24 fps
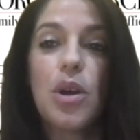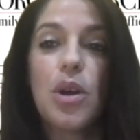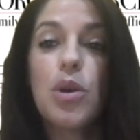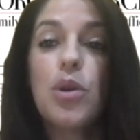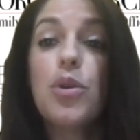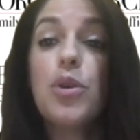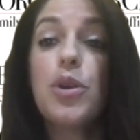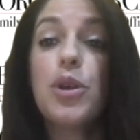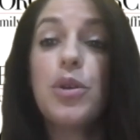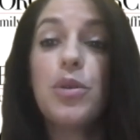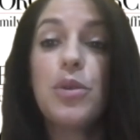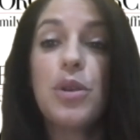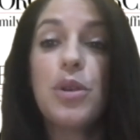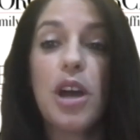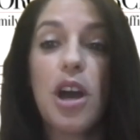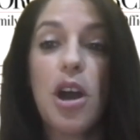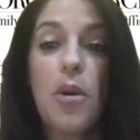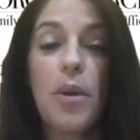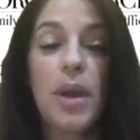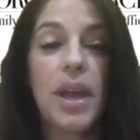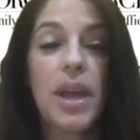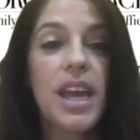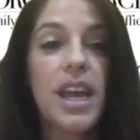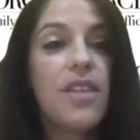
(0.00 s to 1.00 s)
who you
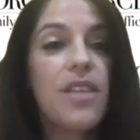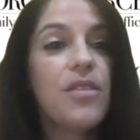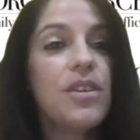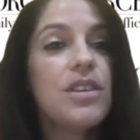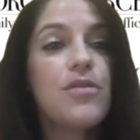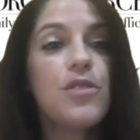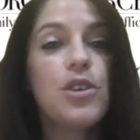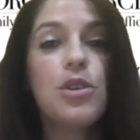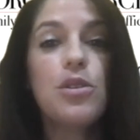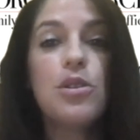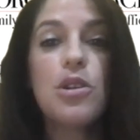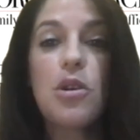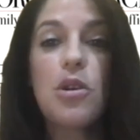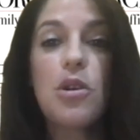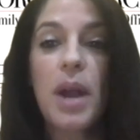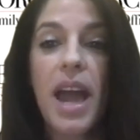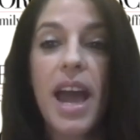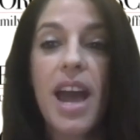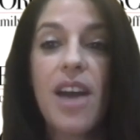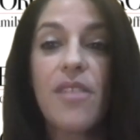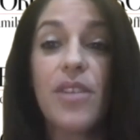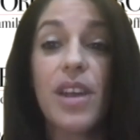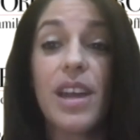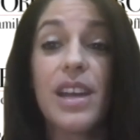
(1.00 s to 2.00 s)
know, even if you don't
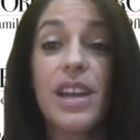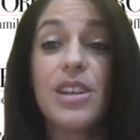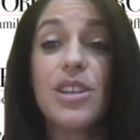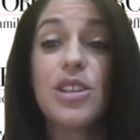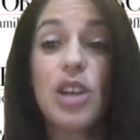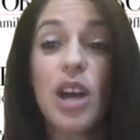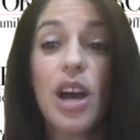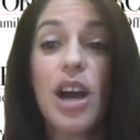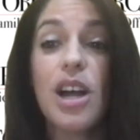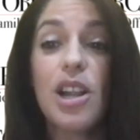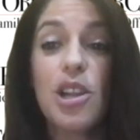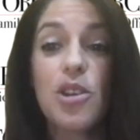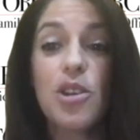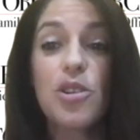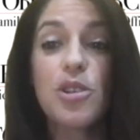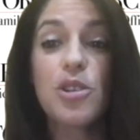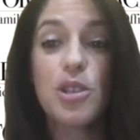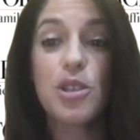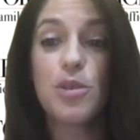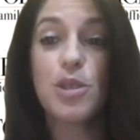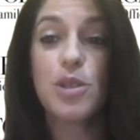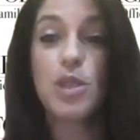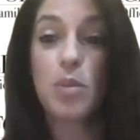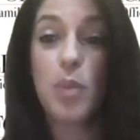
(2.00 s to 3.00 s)
have a dollar
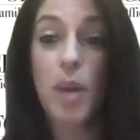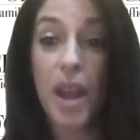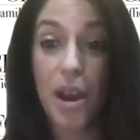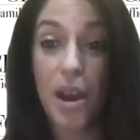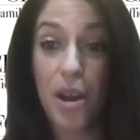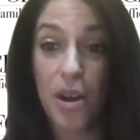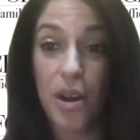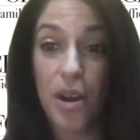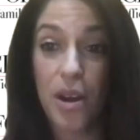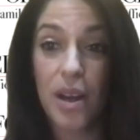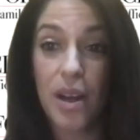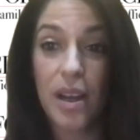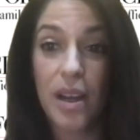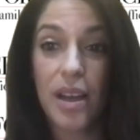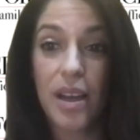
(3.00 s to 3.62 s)
to spare.